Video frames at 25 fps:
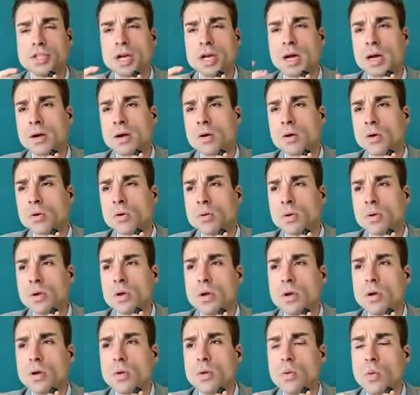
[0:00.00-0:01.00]
Thiago?
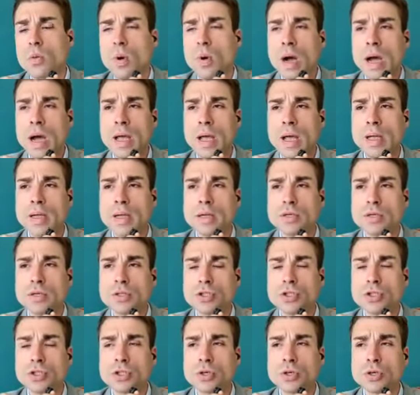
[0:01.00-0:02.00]
Why
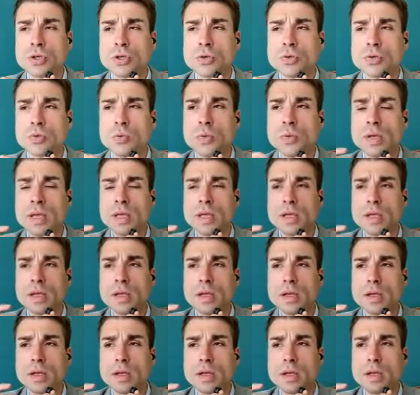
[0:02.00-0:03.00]
should we
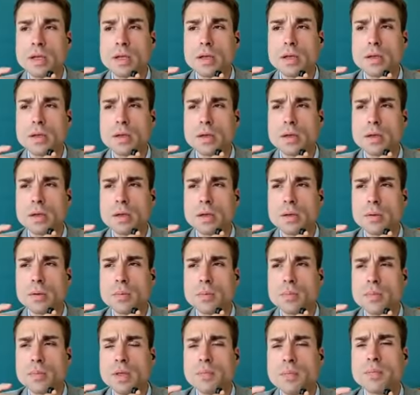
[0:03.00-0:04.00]

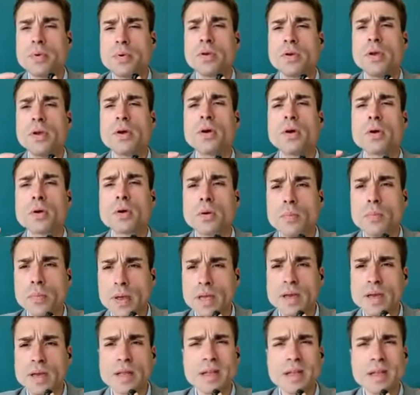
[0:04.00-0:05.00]
be
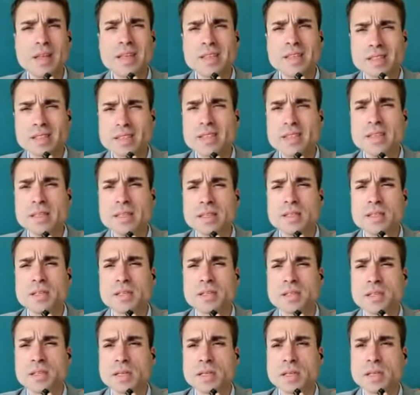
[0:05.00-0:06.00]
preoccupied? Is this
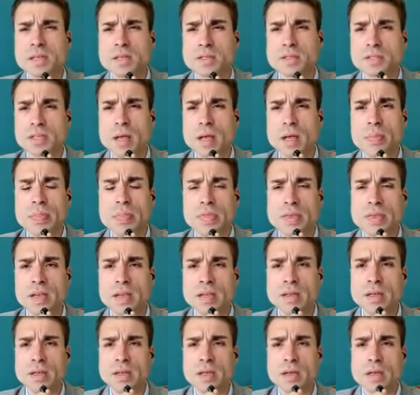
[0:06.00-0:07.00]

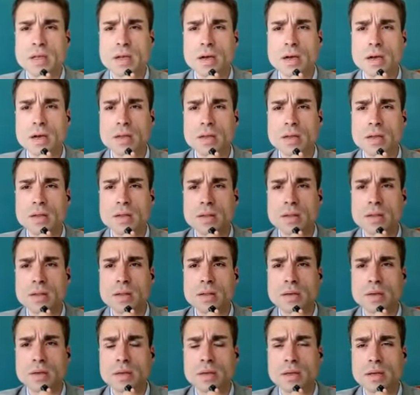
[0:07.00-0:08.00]
something
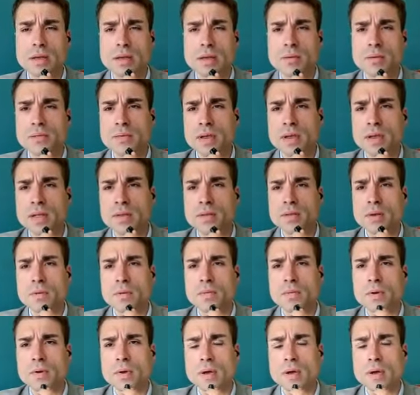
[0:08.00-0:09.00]
the event
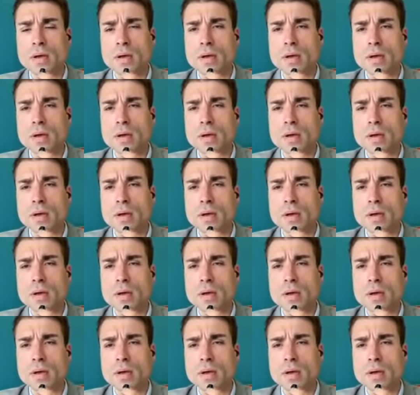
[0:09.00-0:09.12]
of